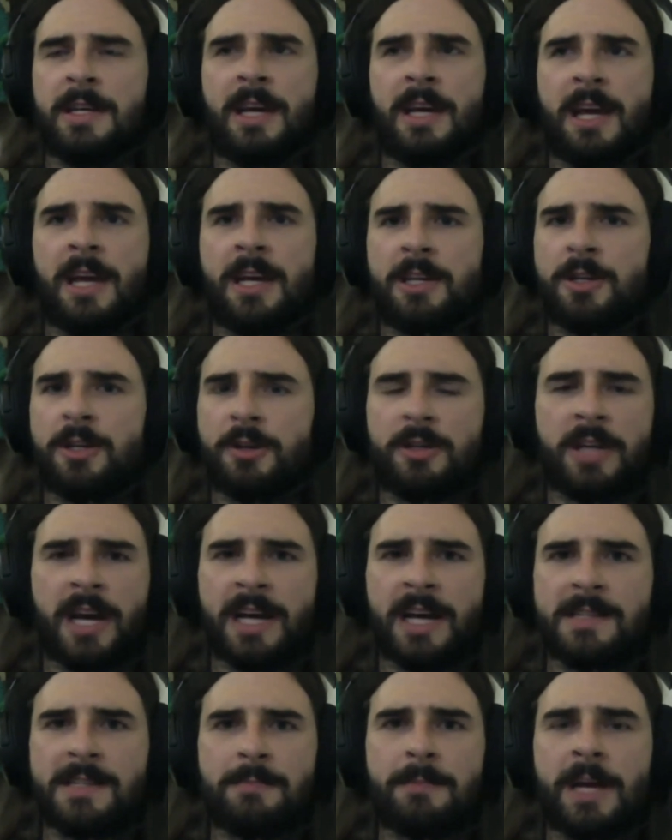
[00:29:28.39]
and good
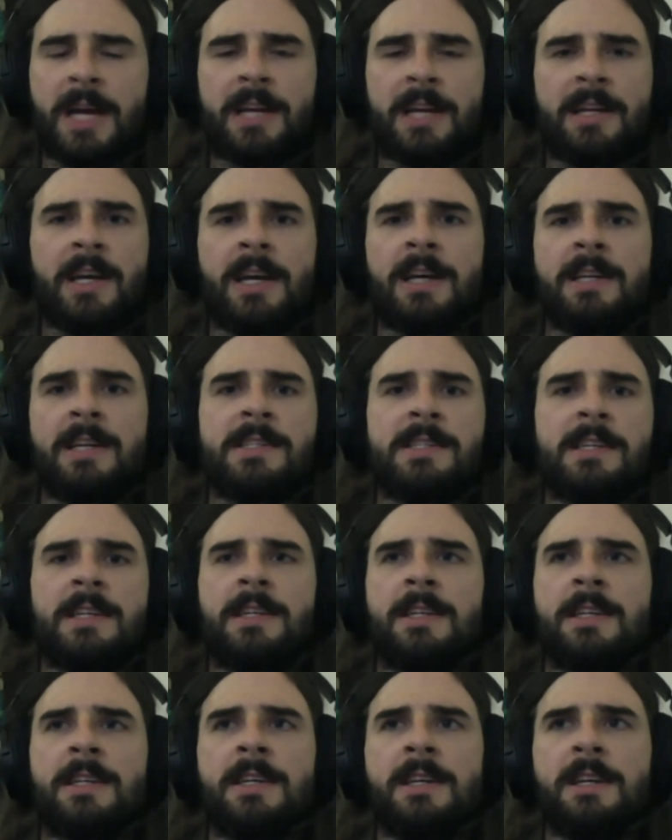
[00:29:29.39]
guys and bad guys
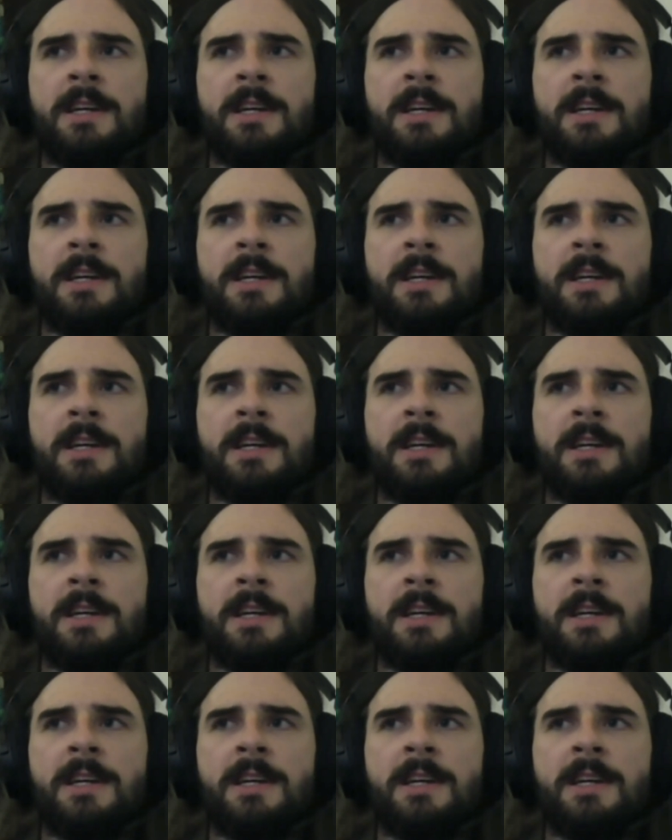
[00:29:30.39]
and